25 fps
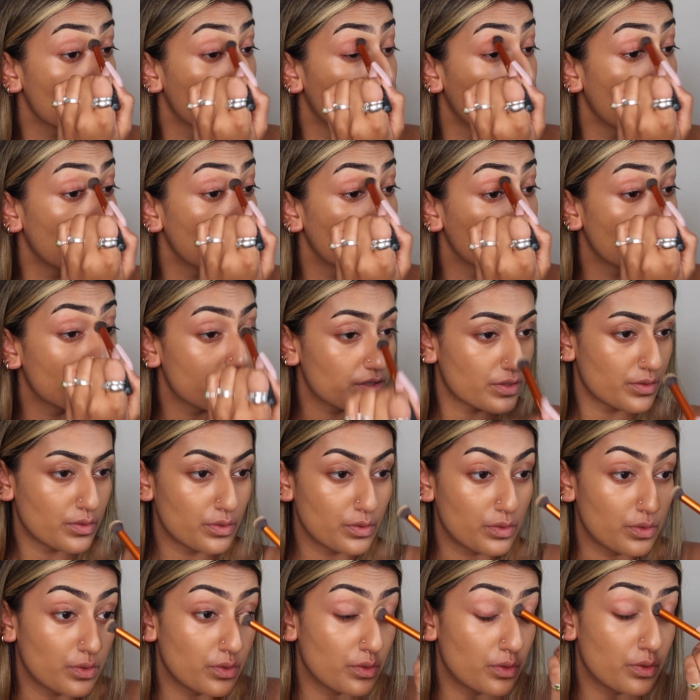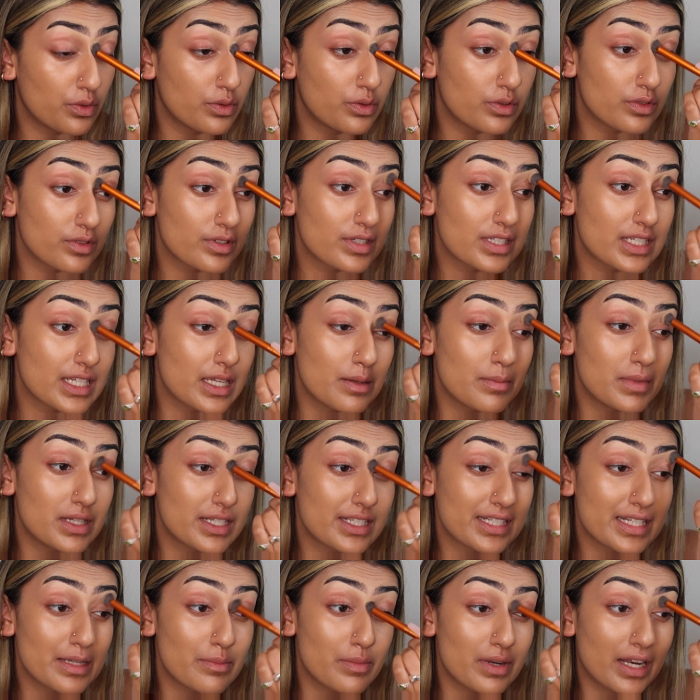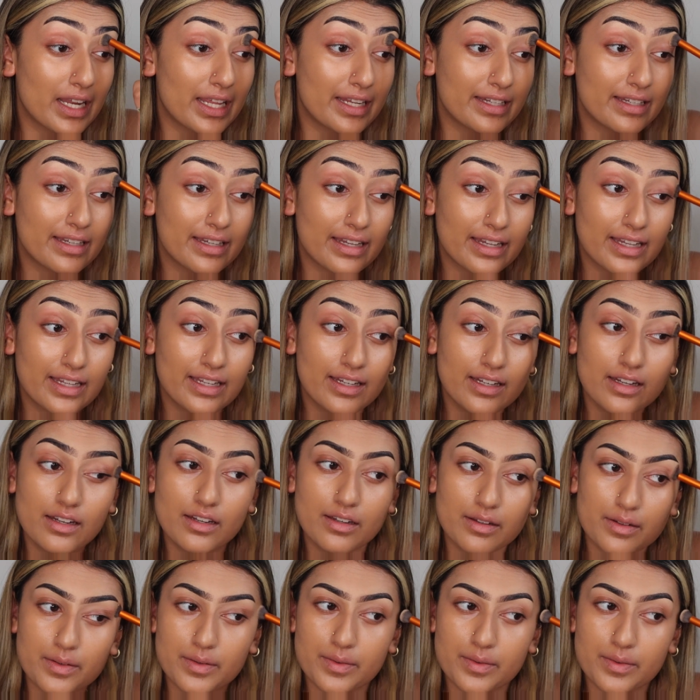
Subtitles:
Make sure it's all seamlessly blended.